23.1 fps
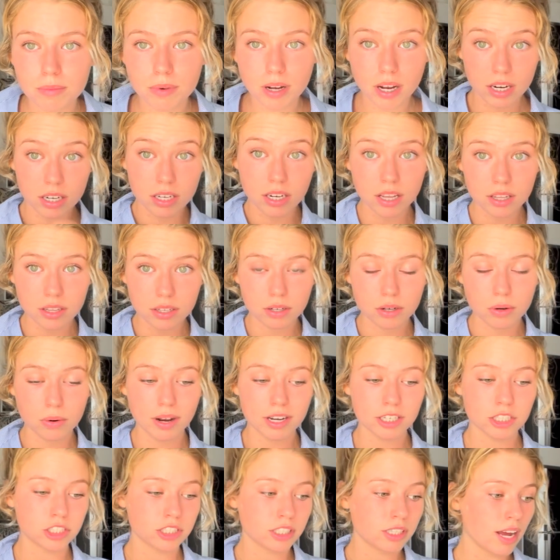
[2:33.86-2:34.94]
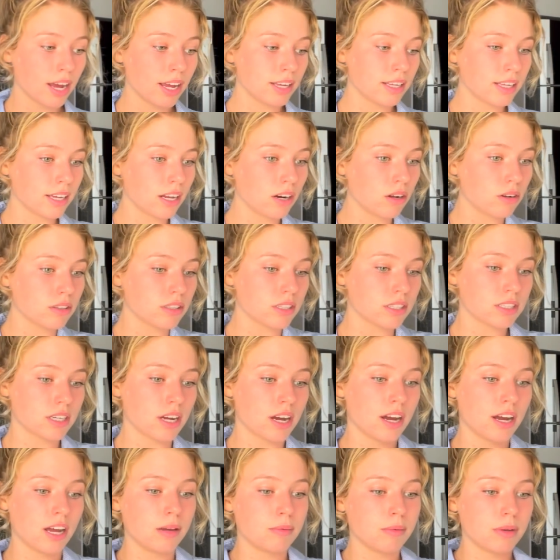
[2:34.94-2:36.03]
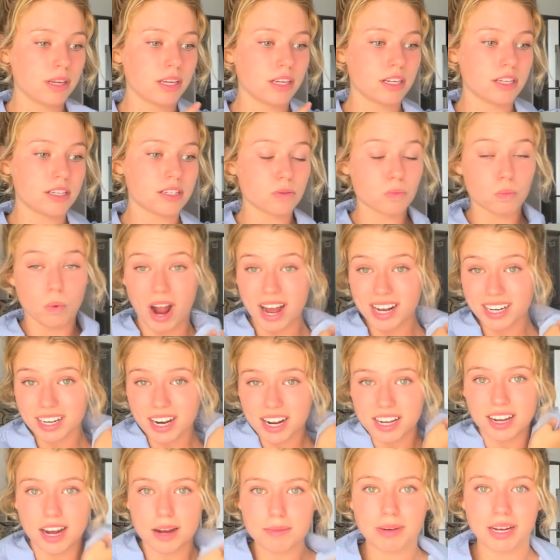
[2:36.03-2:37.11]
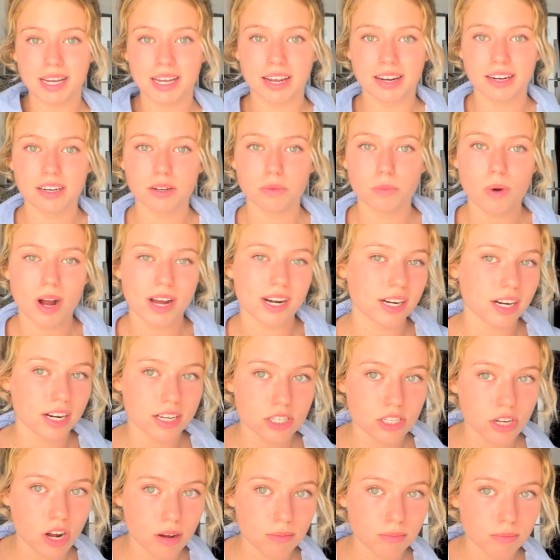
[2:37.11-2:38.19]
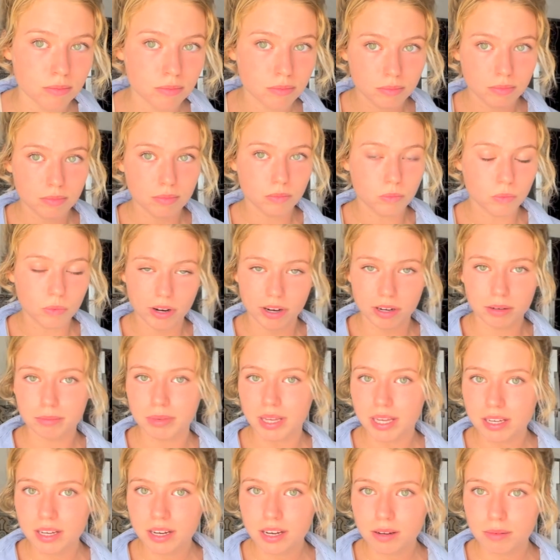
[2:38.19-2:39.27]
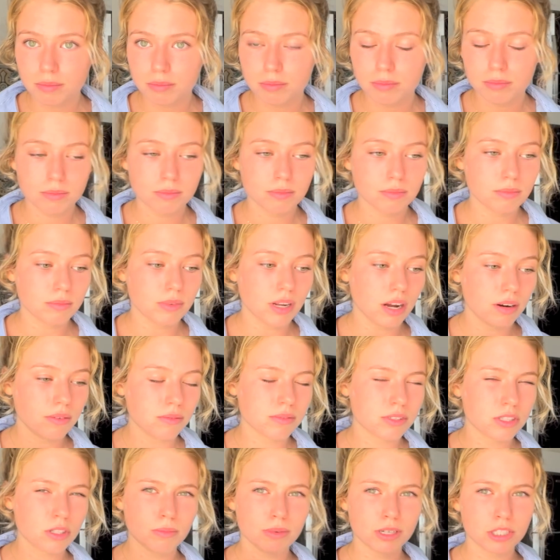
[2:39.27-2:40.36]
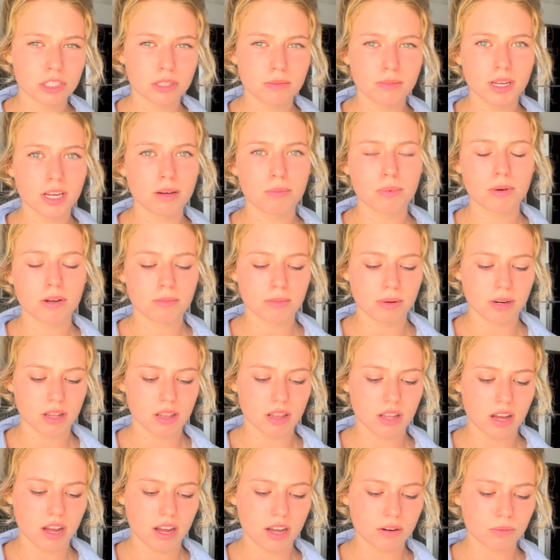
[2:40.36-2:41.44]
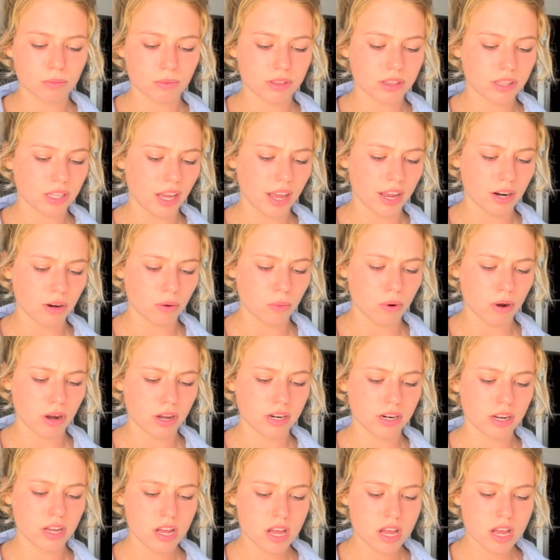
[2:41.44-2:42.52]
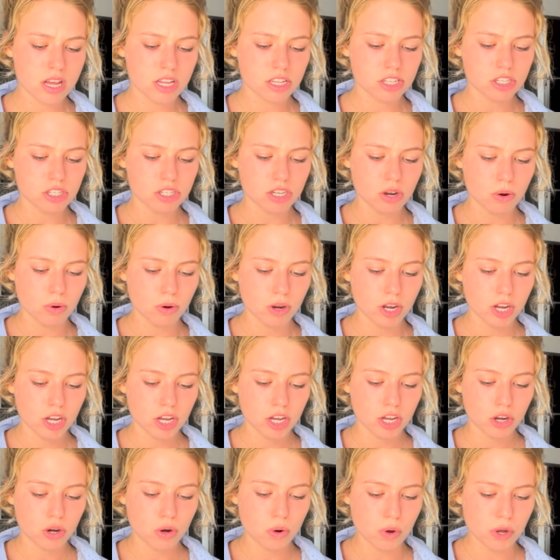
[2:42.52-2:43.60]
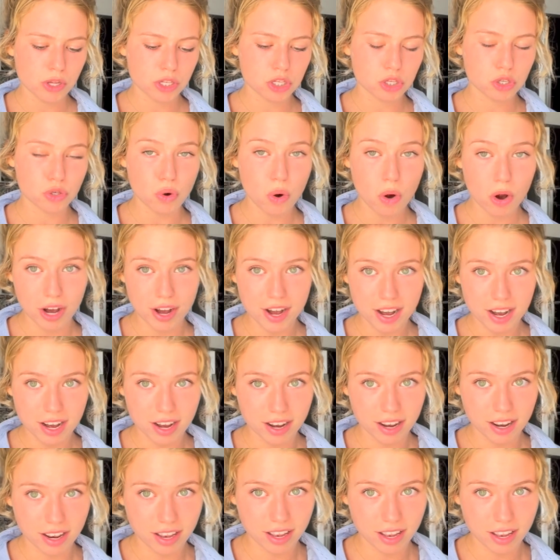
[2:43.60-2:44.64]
another question I get all the time is, why did I cut my hair and why did I stop wearing makeup? Not so much the makeup one, but a lot with the hair one. So, cool story